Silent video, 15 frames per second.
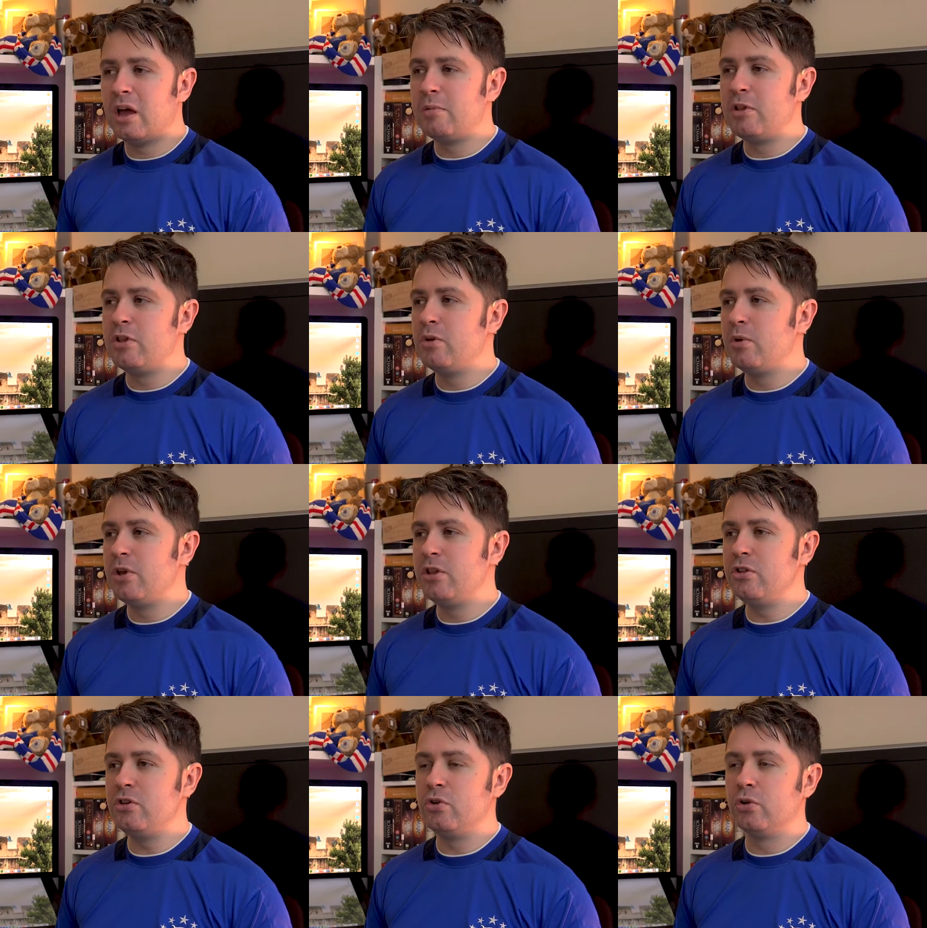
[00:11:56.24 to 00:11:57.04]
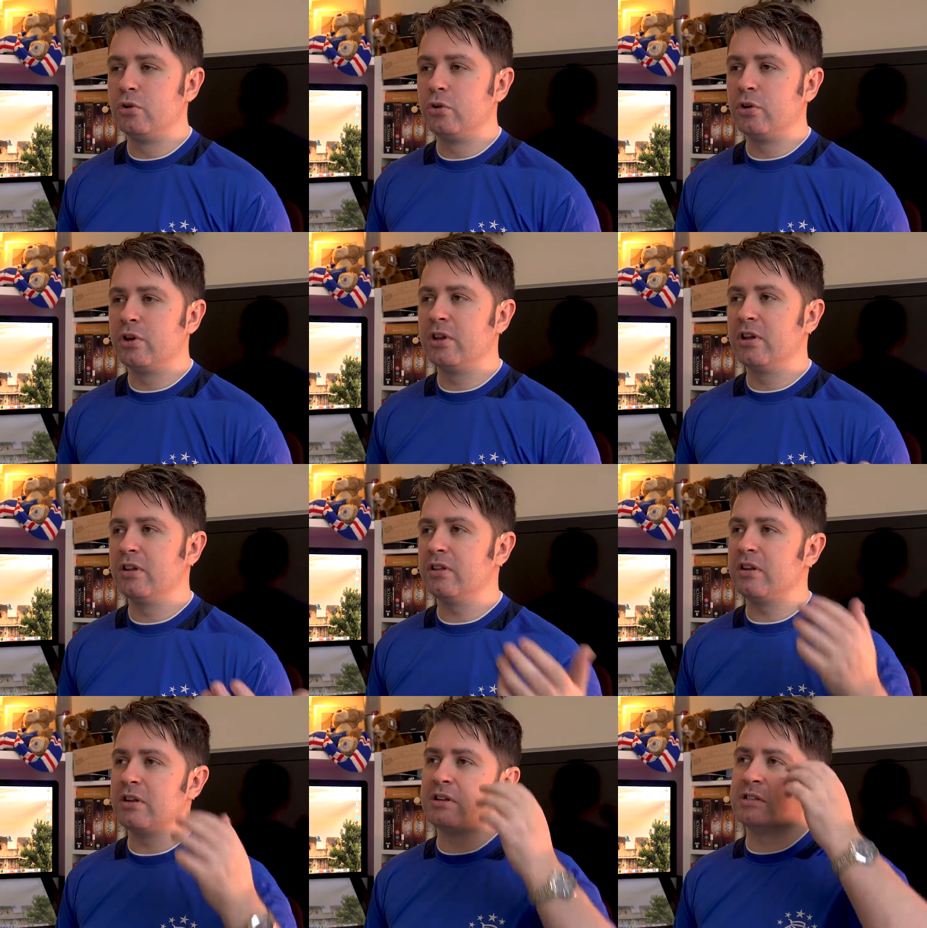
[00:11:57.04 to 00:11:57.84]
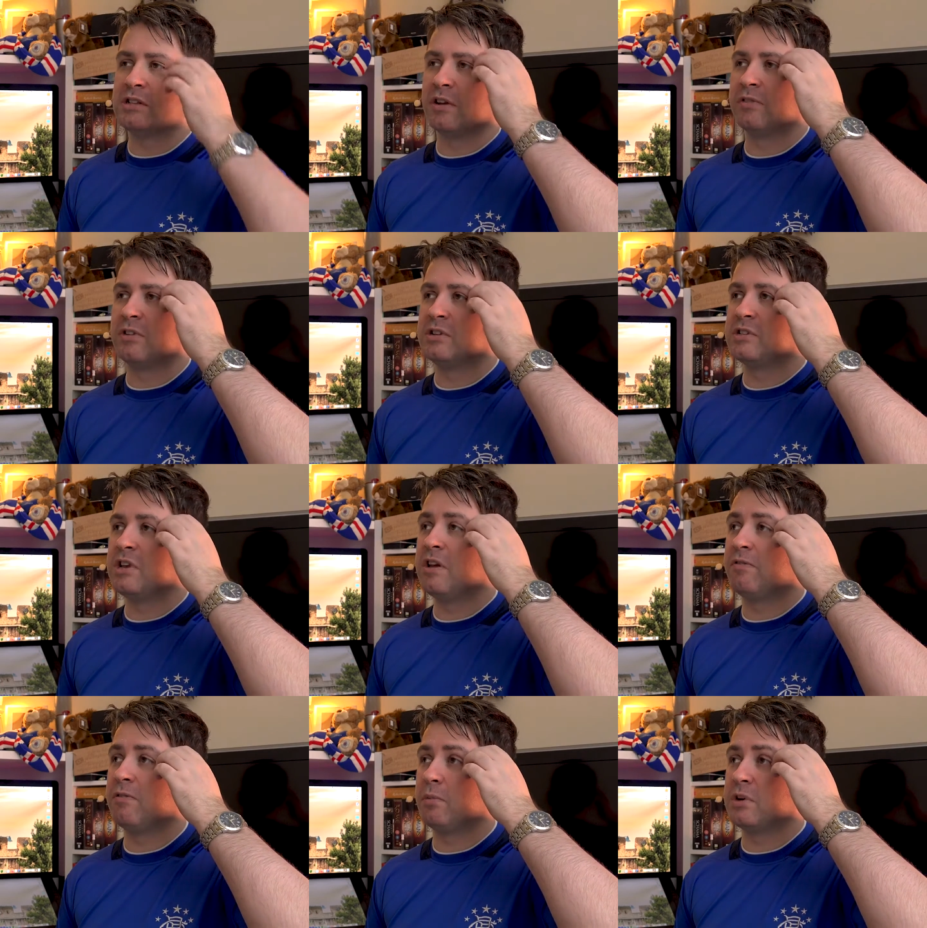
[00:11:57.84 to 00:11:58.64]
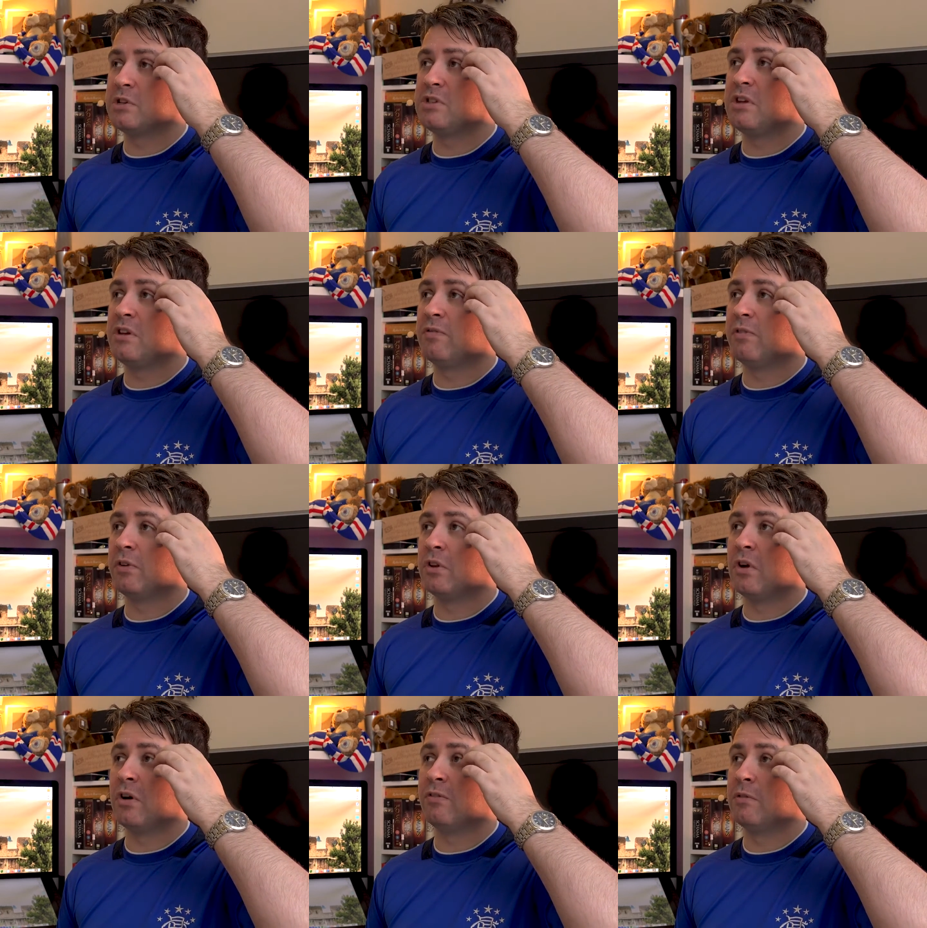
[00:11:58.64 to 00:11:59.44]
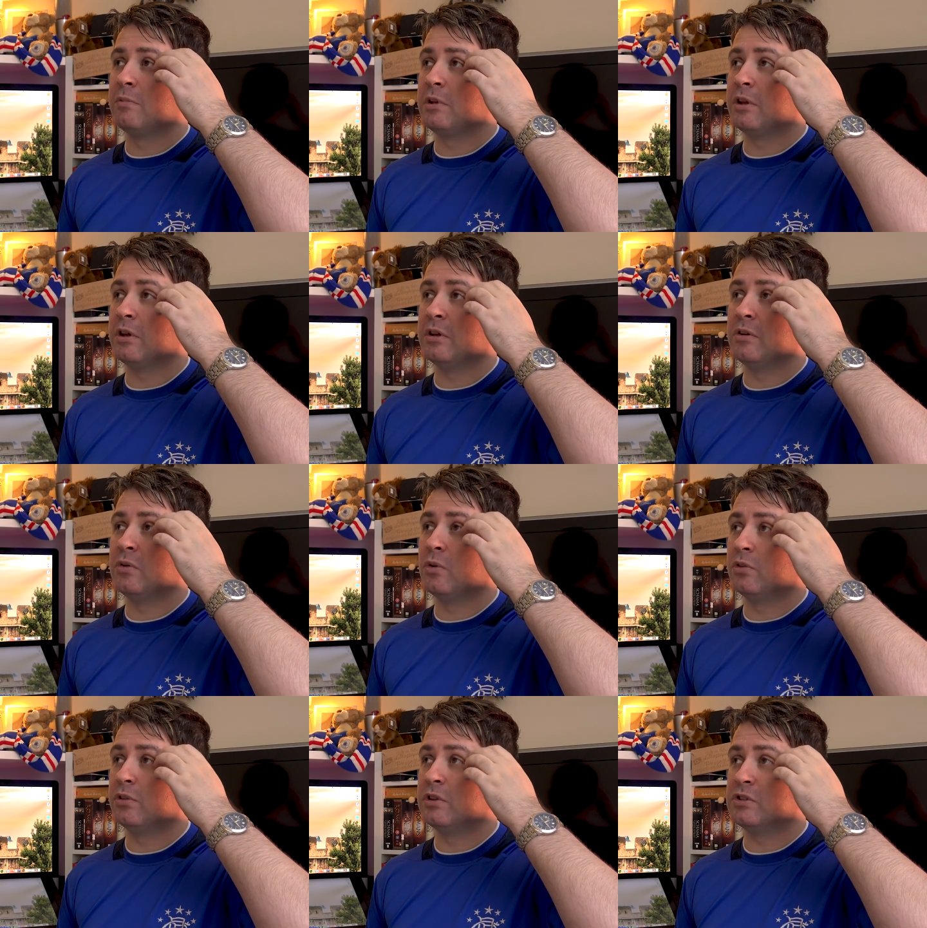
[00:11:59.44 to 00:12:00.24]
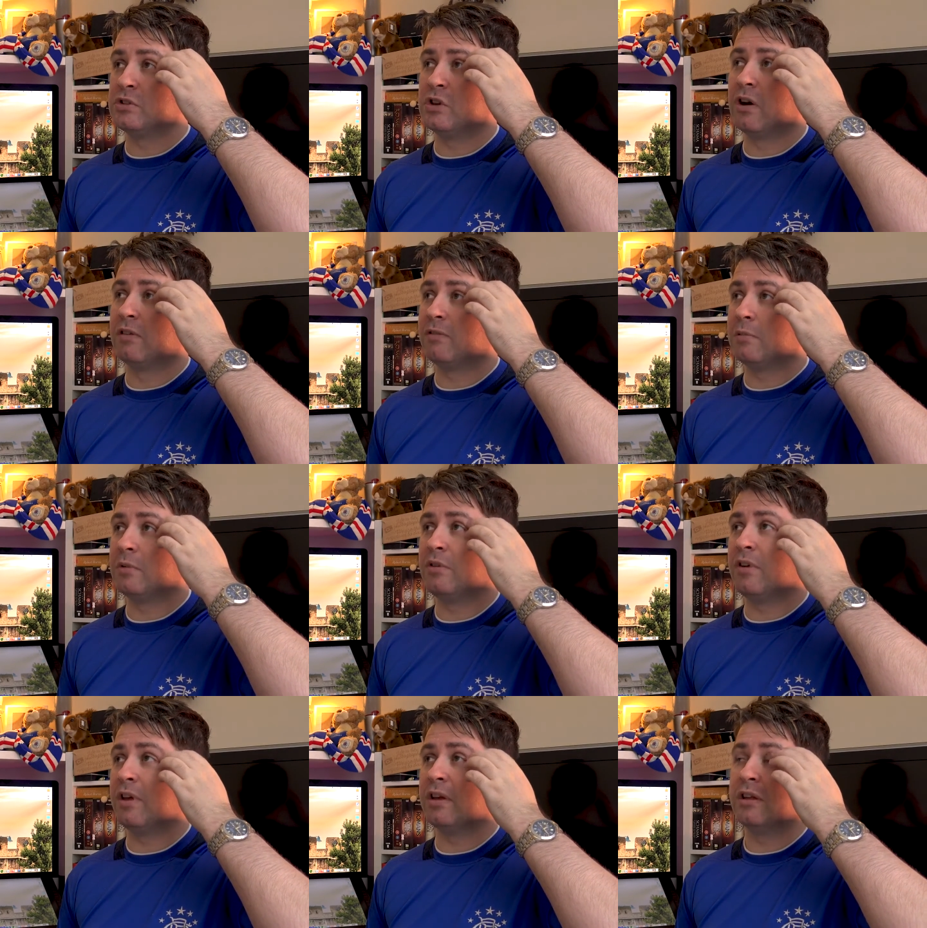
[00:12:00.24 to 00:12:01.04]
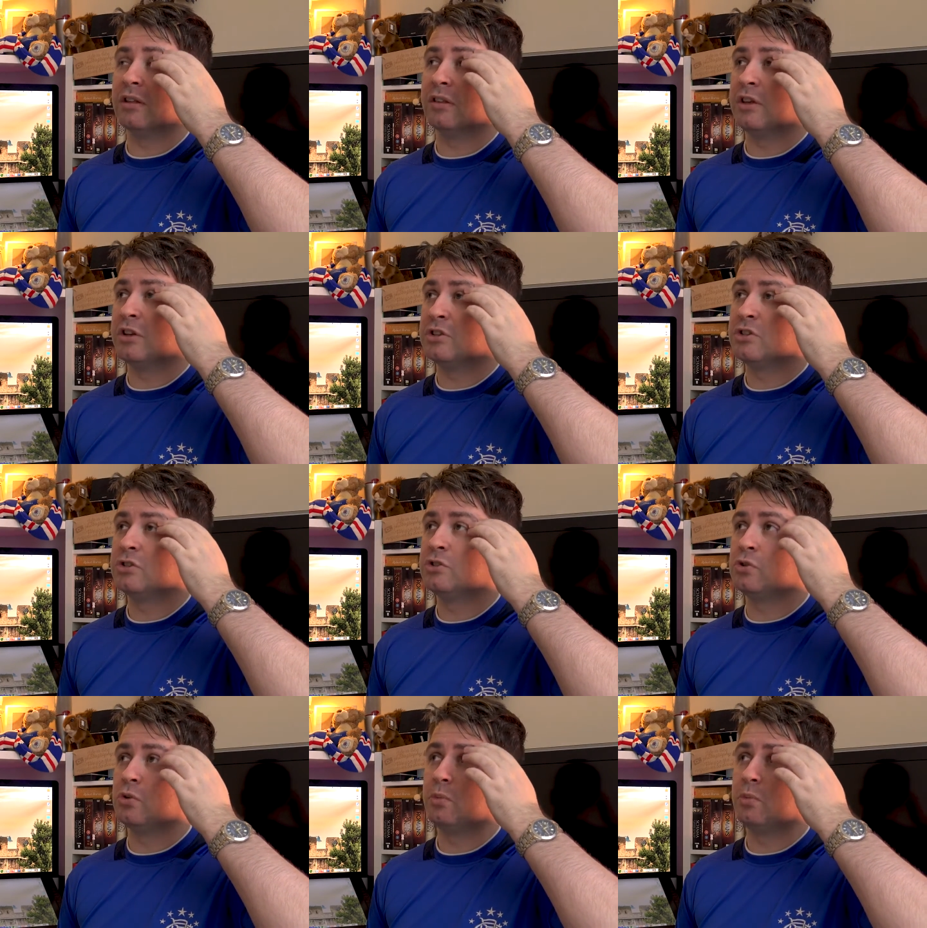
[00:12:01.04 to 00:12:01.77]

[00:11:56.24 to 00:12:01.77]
I mean, the way you're looking at it is if to say if it wasn't for government and all these government regulations,